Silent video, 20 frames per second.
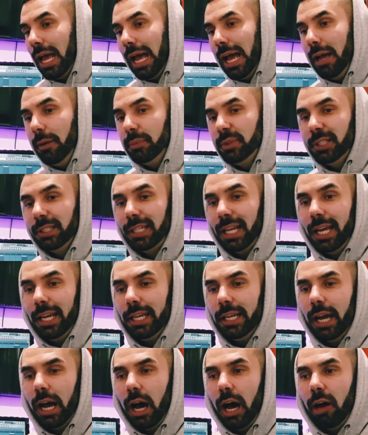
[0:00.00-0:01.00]
Um,
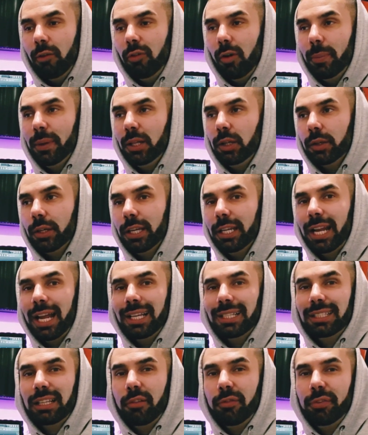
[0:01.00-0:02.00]
today I will be looking
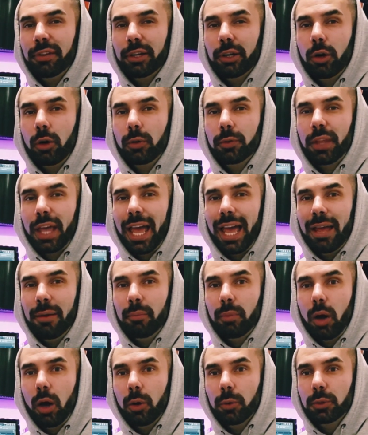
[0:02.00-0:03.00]
at something called
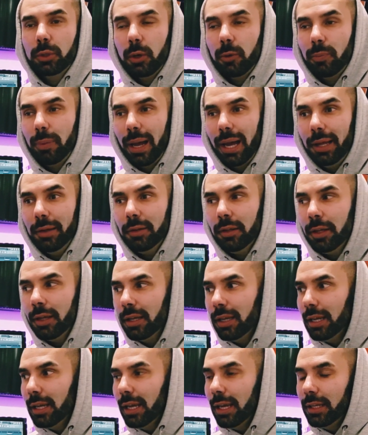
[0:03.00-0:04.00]
M Autopan.
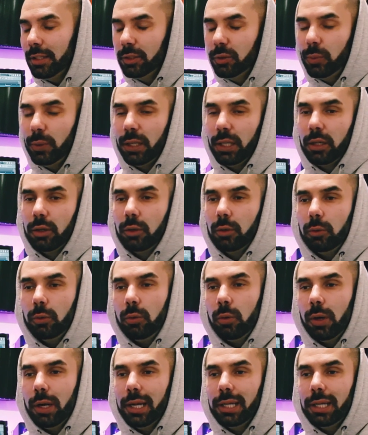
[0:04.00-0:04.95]
It's really cool.